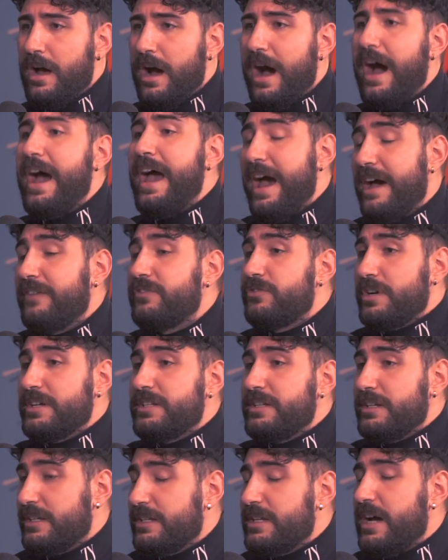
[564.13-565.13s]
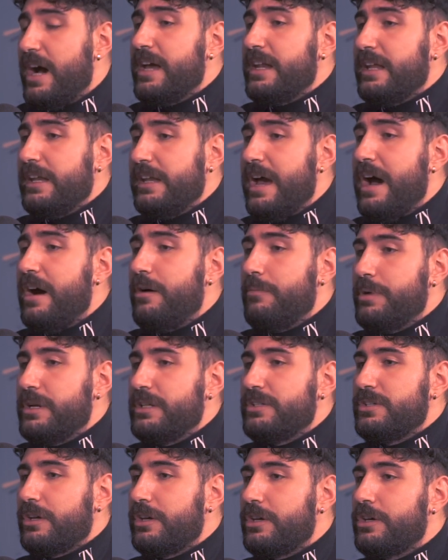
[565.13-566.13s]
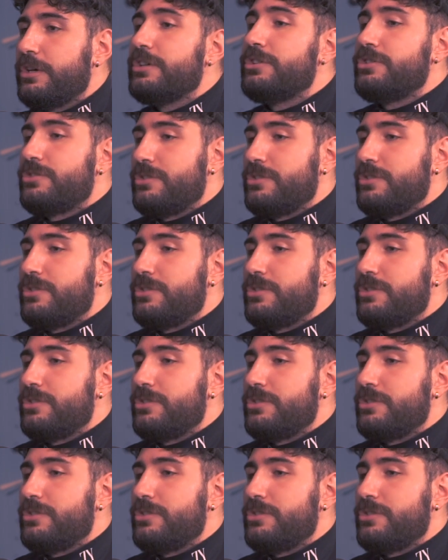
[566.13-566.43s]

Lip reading: I have stress and anxiety now, but it's a good